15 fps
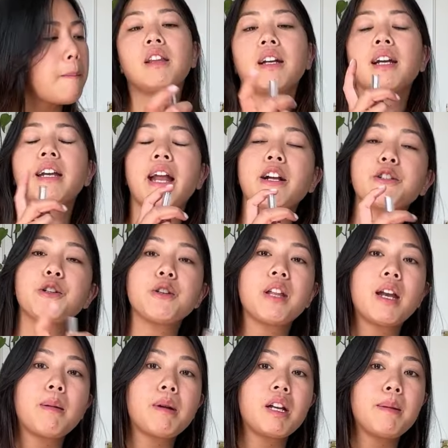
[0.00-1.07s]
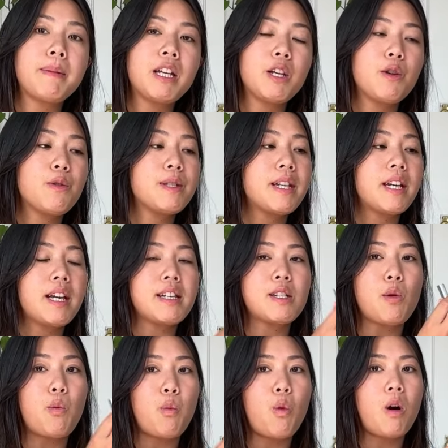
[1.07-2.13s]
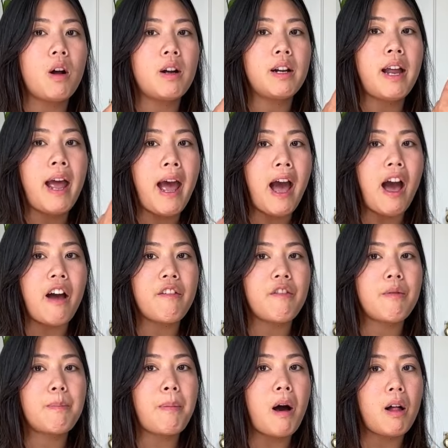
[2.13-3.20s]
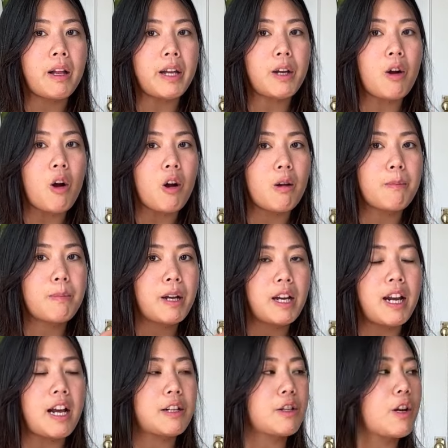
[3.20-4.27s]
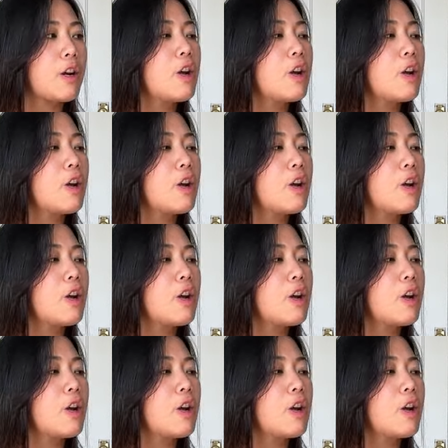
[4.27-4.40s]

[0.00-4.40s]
the connector that I'm gonna be using is a 1/2 polycarb connector.